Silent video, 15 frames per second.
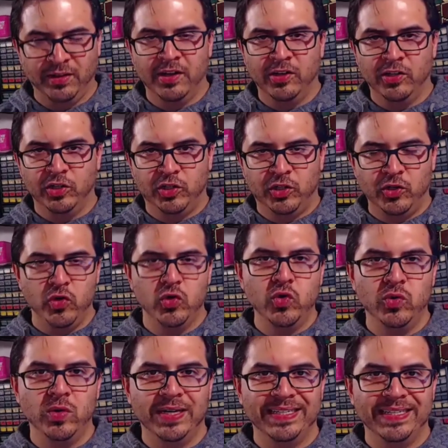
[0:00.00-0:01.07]

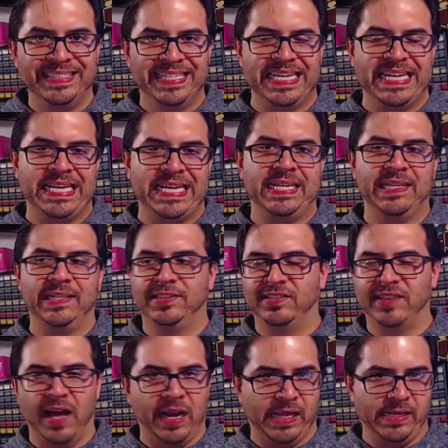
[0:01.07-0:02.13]
2D
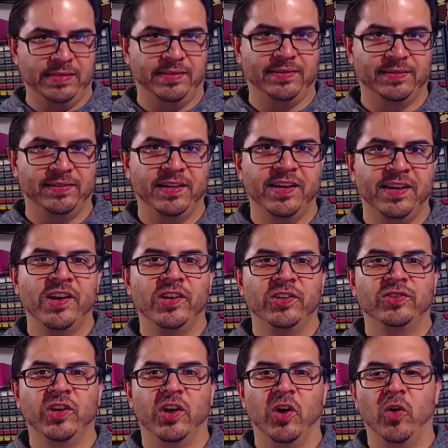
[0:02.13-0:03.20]
studies.
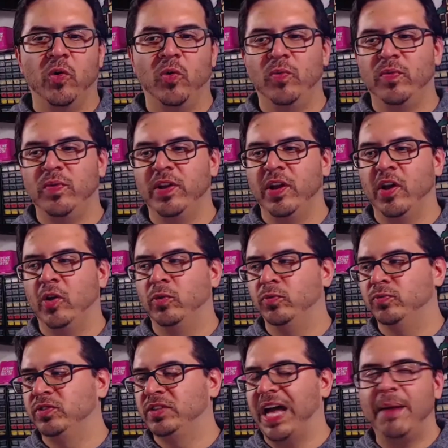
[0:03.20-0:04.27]
So,
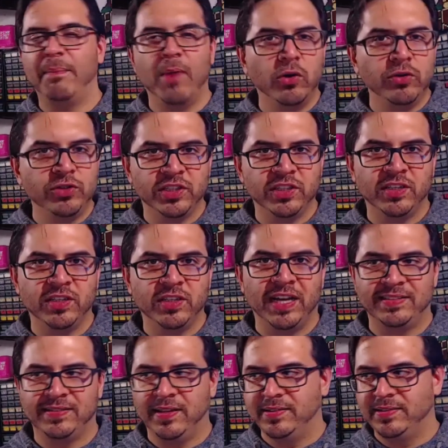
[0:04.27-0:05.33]
stop motion, I
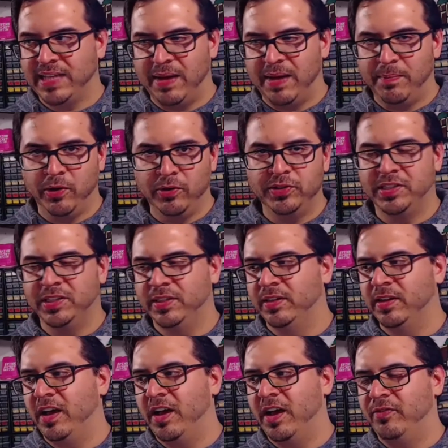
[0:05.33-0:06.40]
studied stop motion.
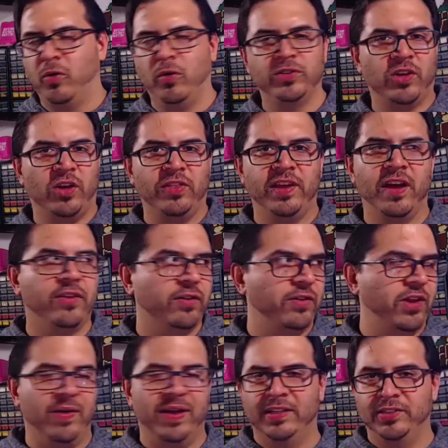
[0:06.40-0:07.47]
Of course, all the other,
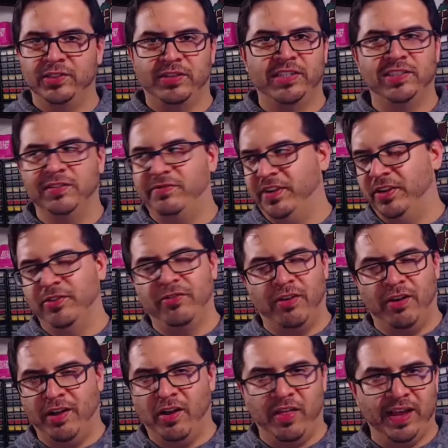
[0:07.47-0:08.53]
illustration, figure
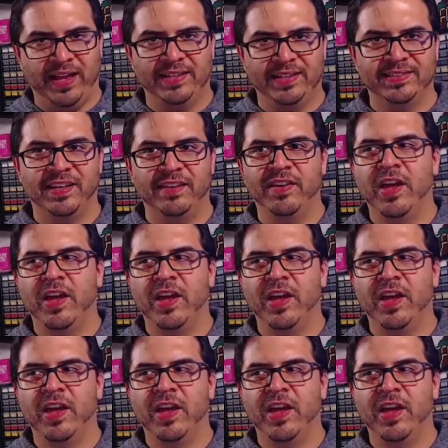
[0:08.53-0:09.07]
drawing, all that kind of stuff.